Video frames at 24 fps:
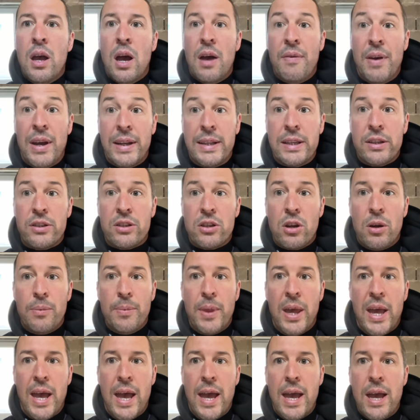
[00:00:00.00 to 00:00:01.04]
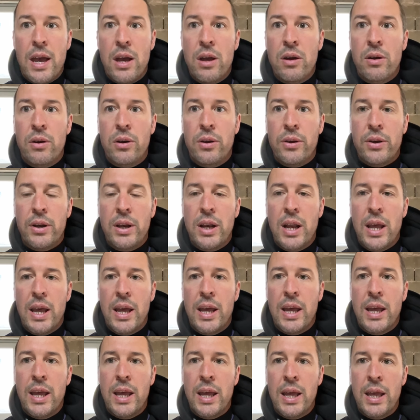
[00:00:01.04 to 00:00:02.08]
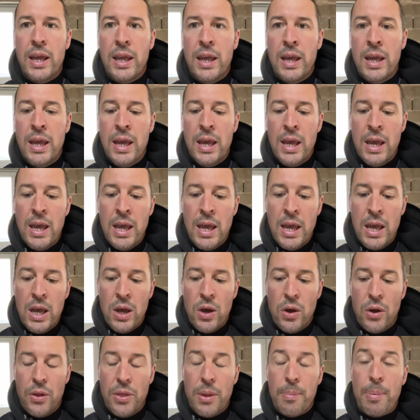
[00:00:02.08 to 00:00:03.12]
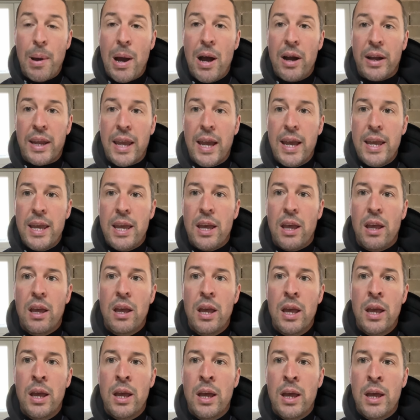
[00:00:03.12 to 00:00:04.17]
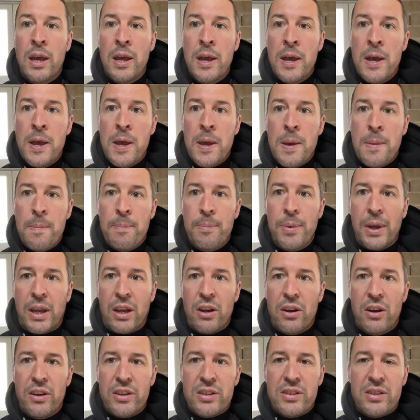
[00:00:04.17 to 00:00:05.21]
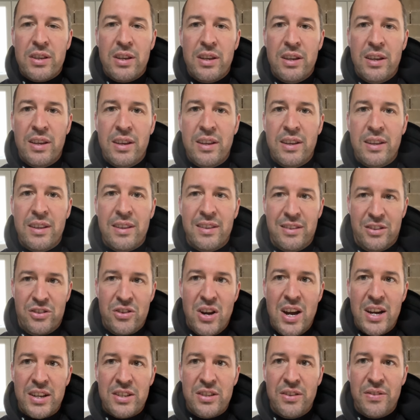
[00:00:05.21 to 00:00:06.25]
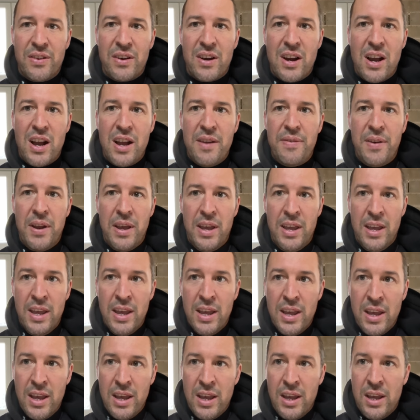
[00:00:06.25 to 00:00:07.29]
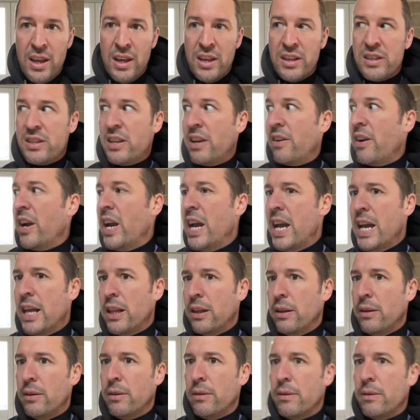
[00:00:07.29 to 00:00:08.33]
I've had to stop there on, uh, on the parquet because the tracks have arrived. Cyril!